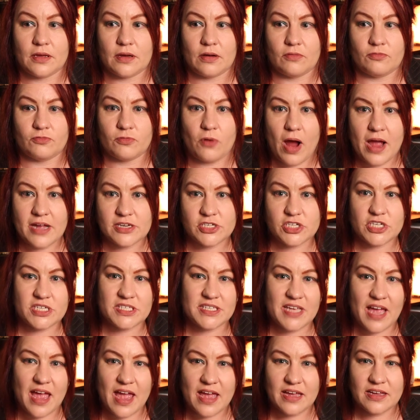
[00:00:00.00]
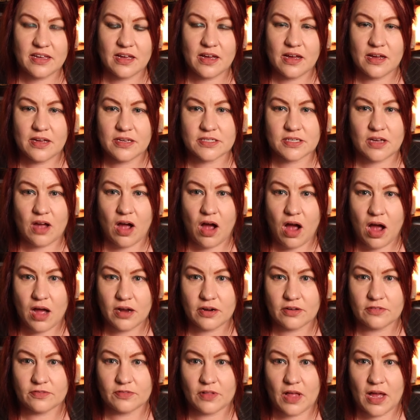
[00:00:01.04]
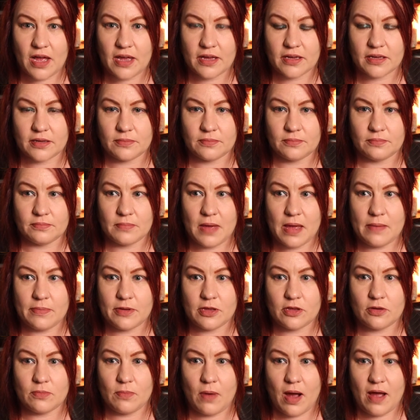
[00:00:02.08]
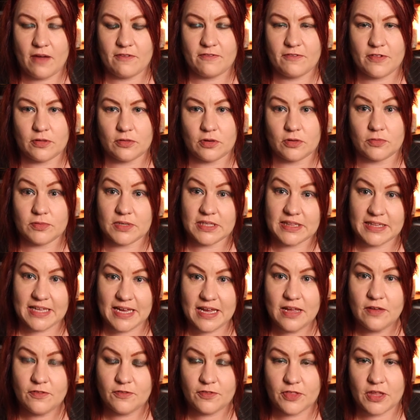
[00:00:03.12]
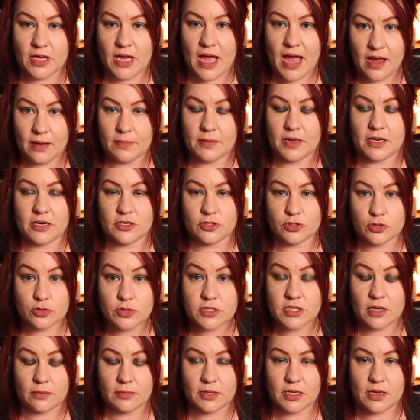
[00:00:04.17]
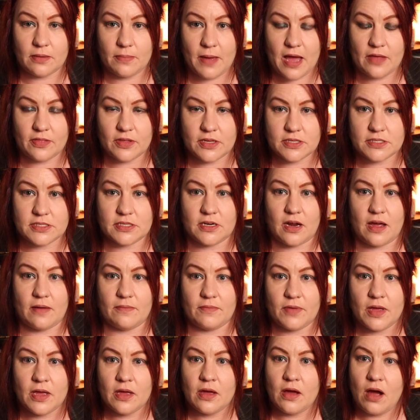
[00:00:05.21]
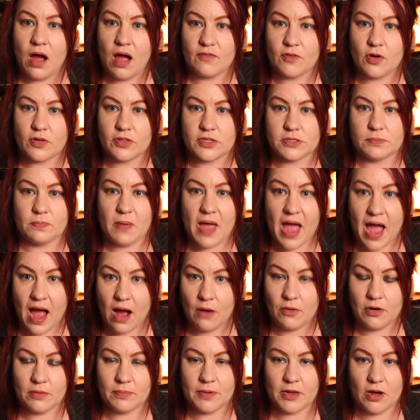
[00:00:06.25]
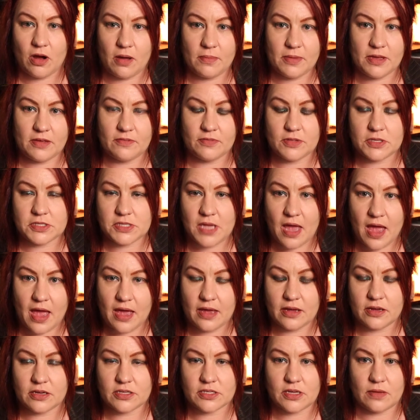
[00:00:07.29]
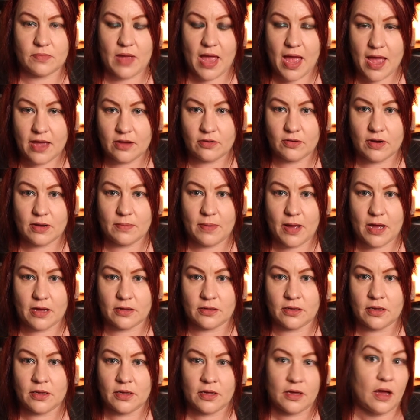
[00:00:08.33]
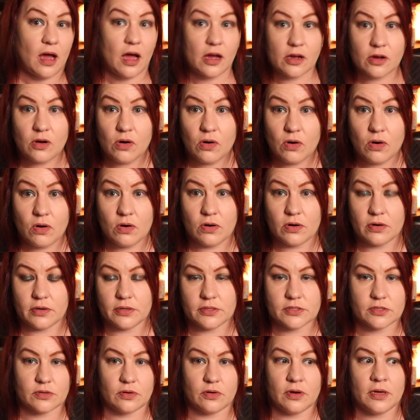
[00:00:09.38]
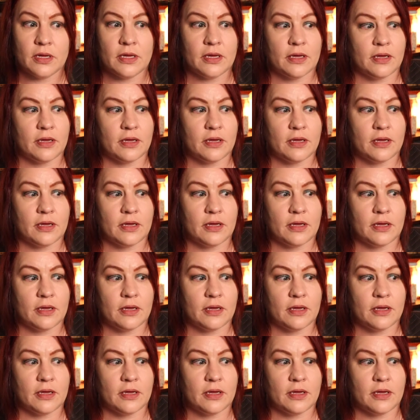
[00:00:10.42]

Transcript: Righteous anger is kind of like, maybe you might feel a relief that, hey, I'm going to do something about this, and I've got this power behind me of this anger because I'm angry about a cause, or,